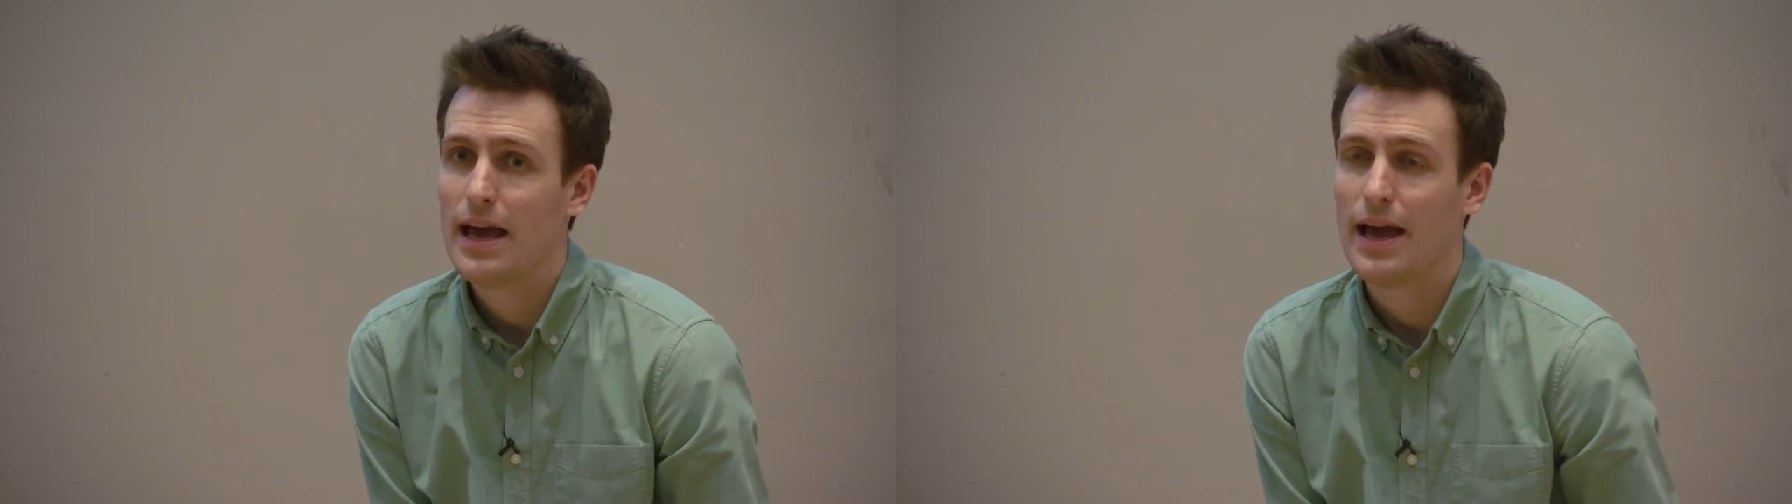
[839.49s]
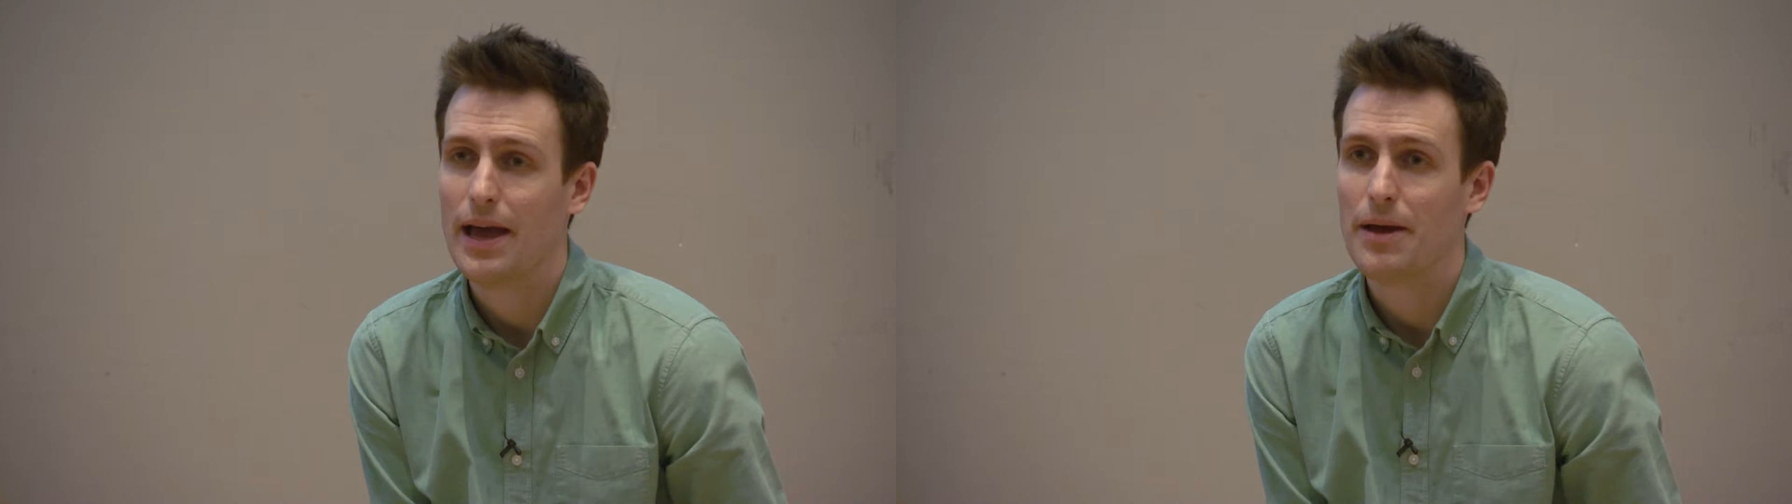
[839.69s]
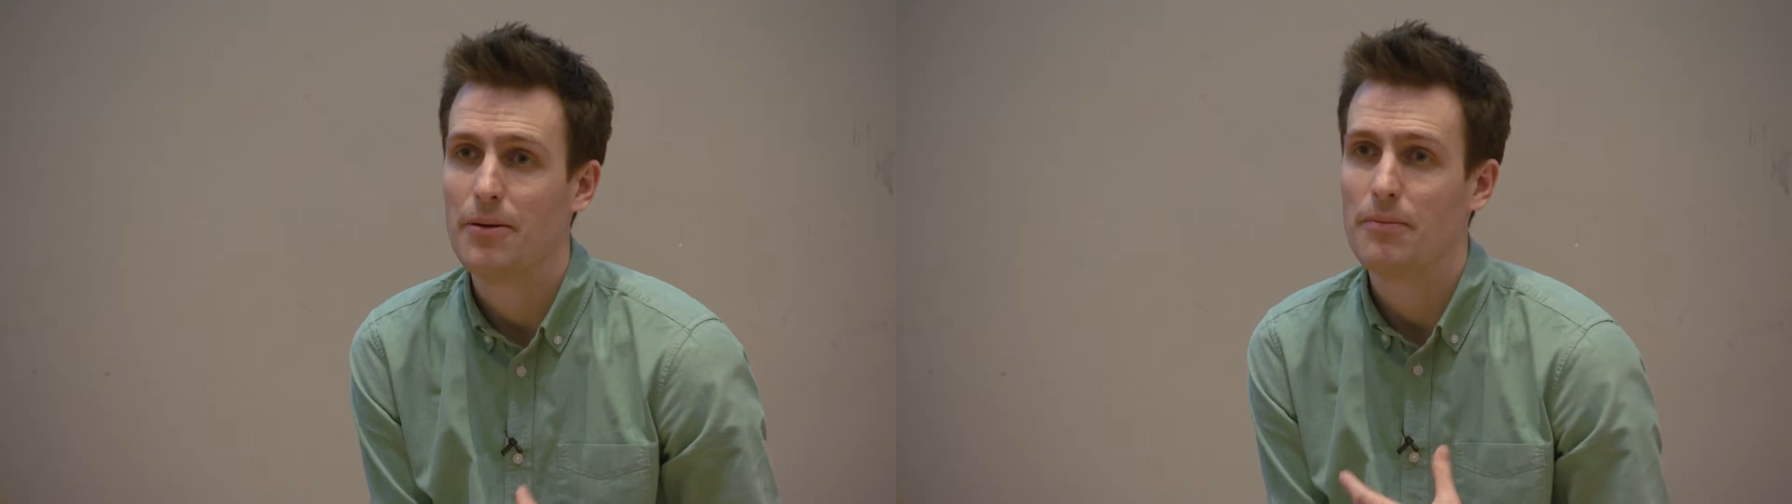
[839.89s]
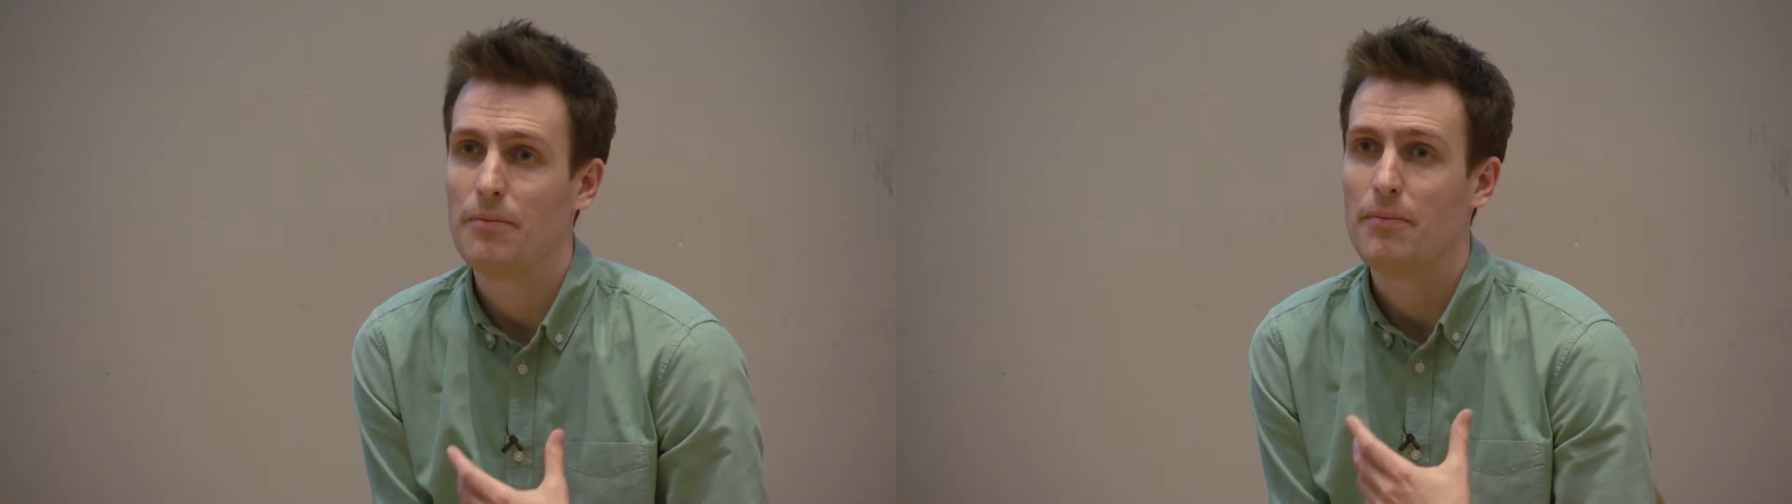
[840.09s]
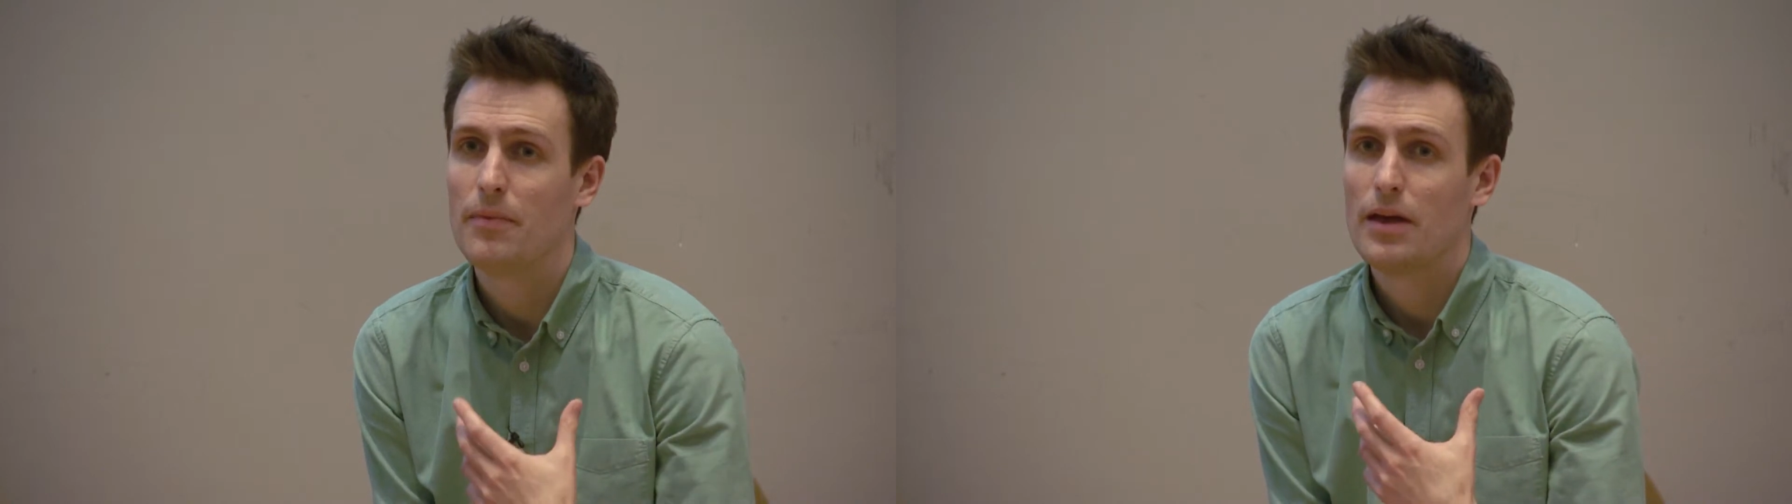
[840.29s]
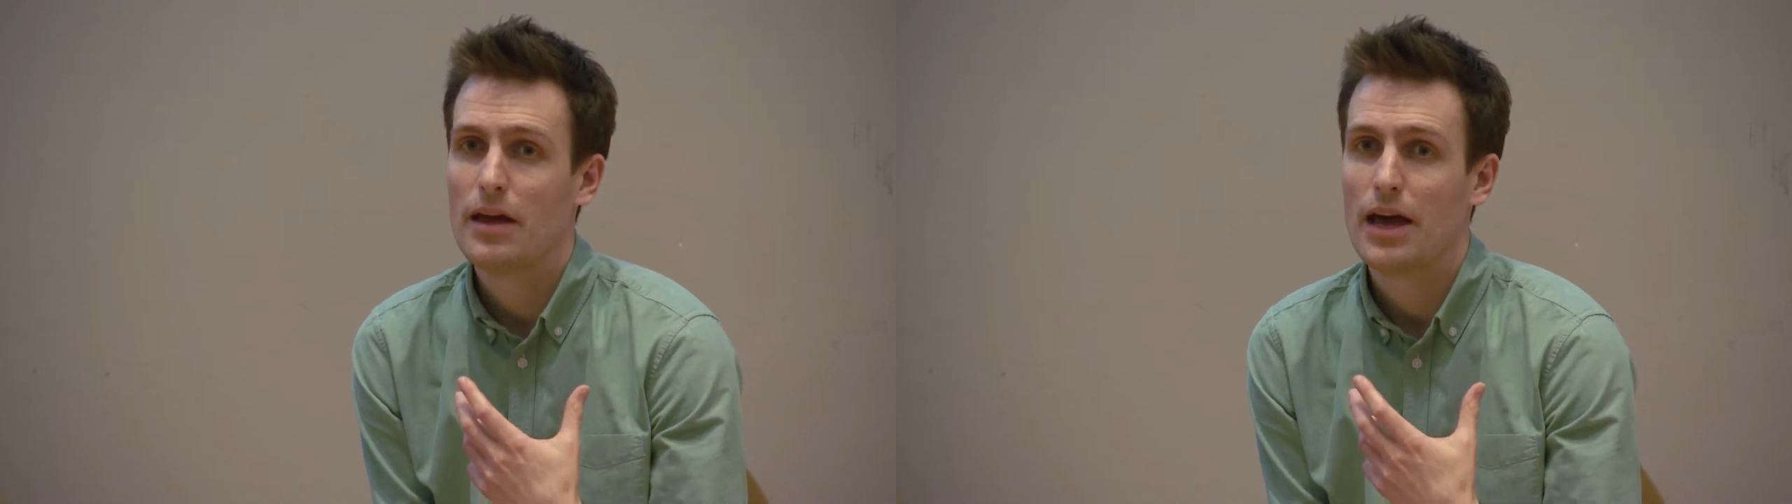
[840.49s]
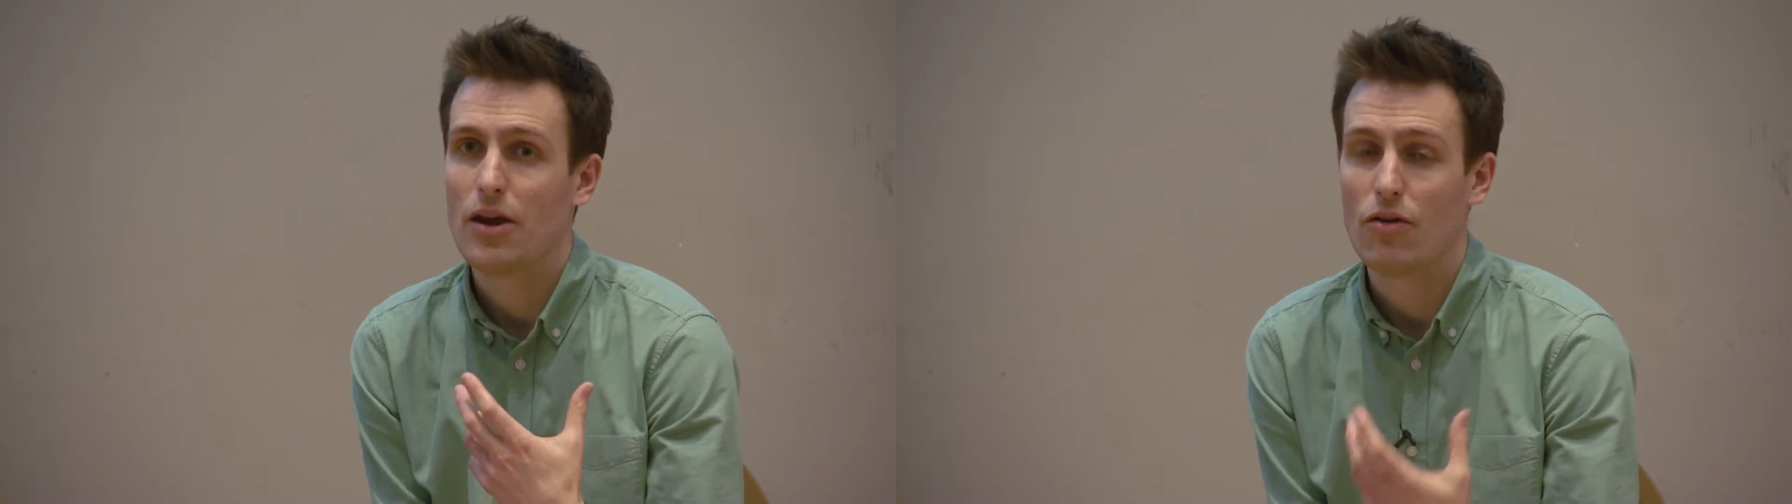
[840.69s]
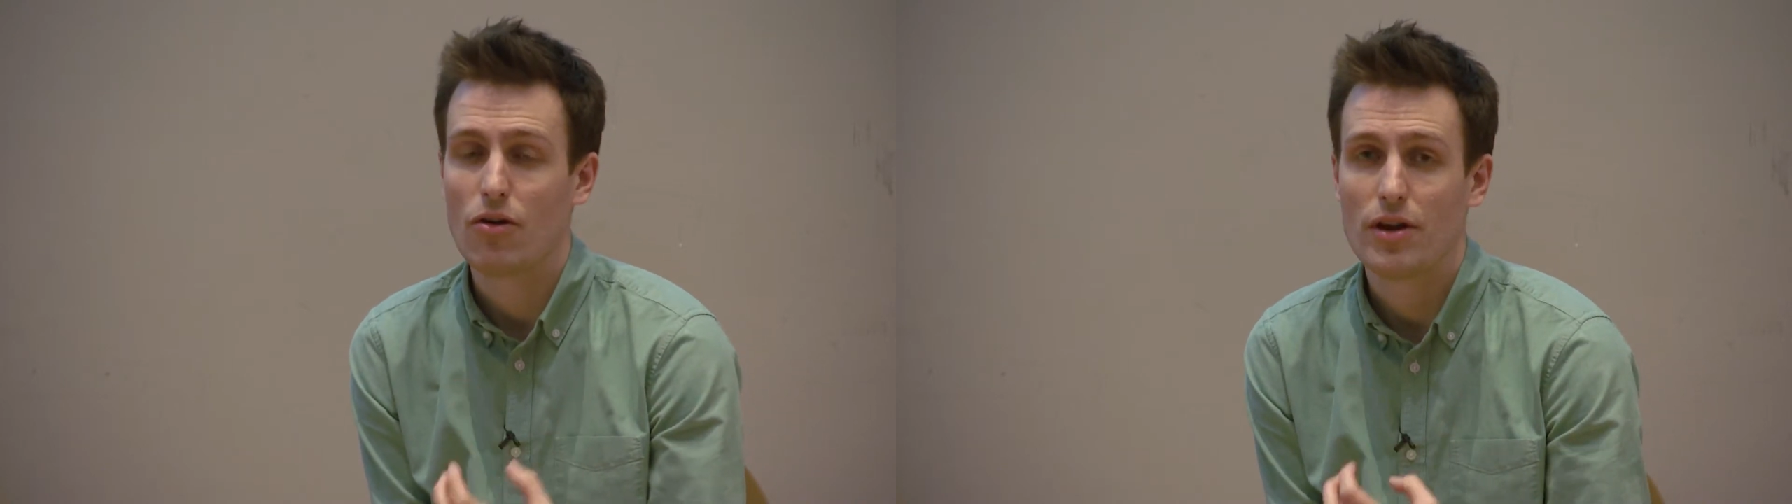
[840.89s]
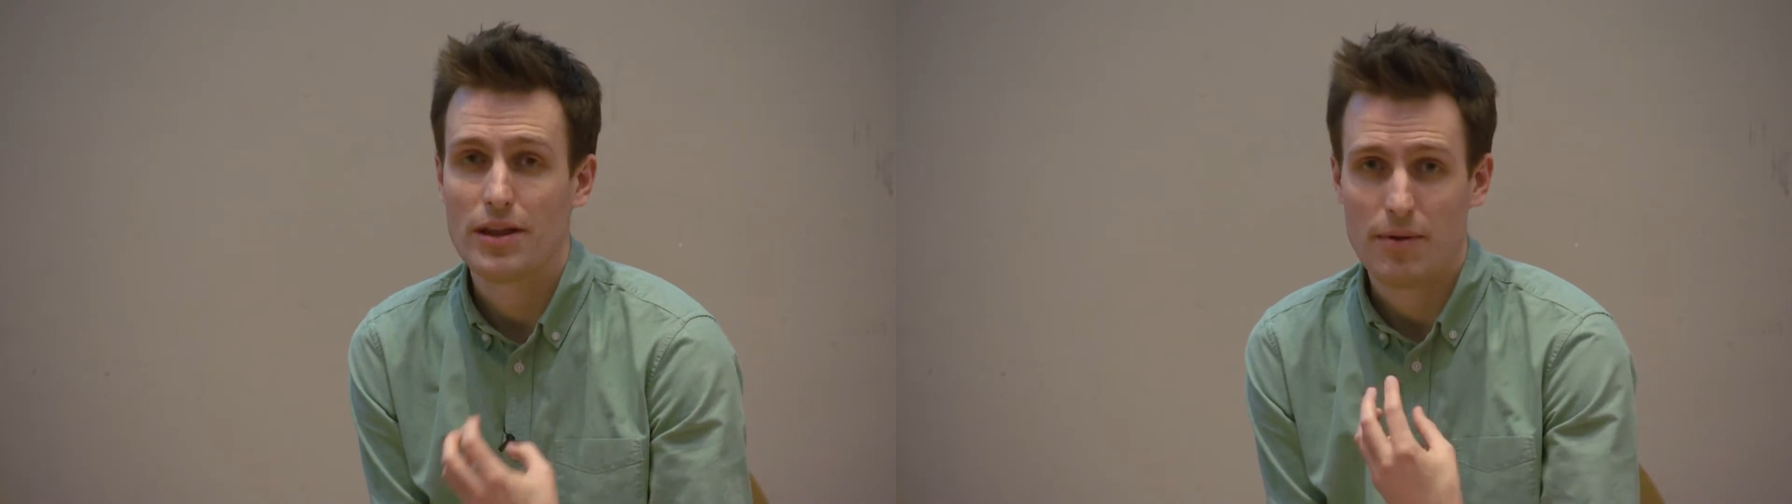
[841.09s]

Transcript: and are already